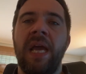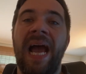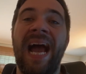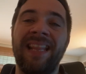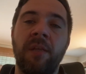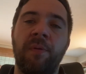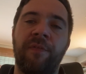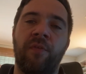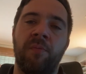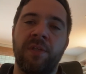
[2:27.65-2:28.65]
and the
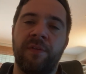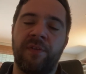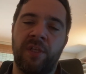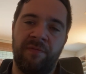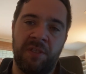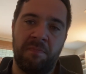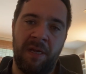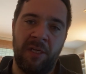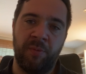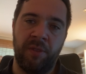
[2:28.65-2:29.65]
performance of service
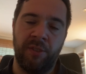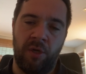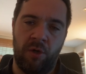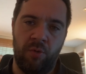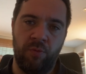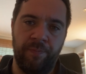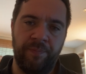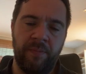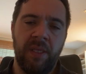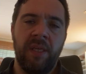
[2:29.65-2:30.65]
management as a whole.
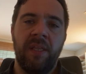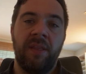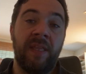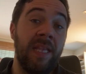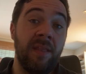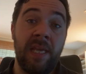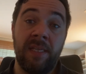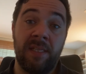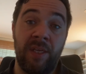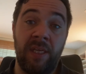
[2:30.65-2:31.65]
Then
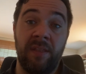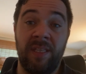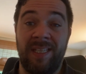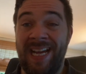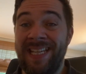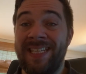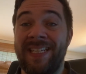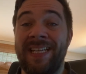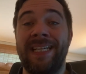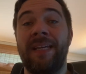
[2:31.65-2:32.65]
there's the
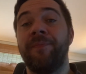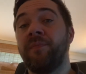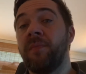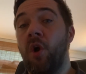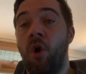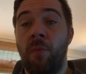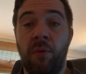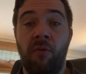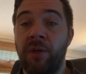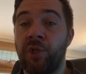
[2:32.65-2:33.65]
day-to-day
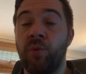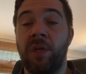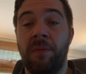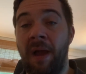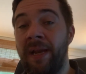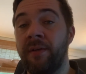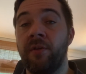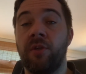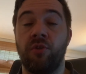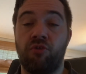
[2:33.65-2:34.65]
operational
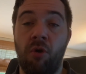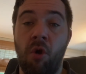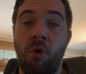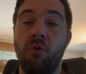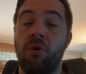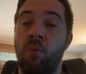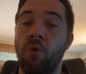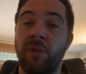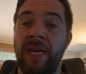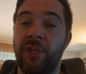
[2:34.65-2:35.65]
command, control,
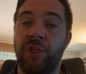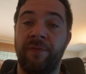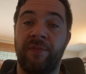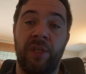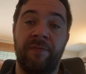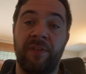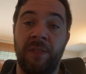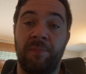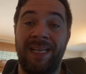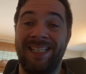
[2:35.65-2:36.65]
coordination of
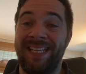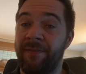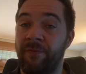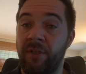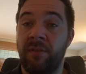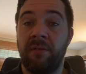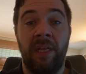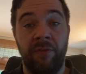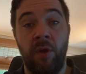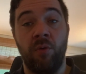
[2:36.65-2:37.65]
services being delivered
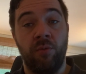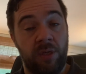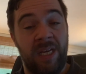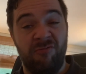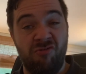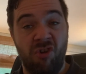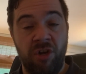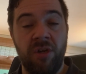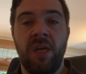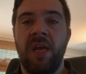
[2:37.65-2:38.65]
and those in
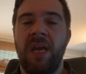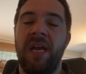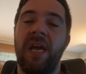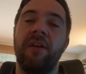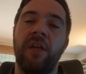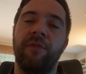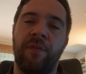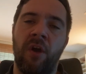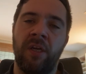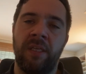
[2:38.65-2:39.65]
run, and
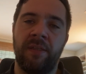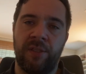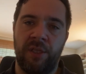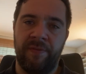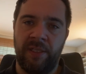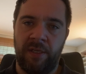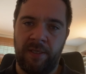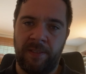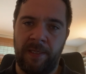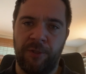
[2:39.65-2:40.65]
finally the service
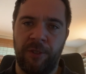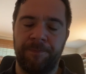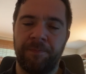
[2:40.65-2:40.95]
architecture.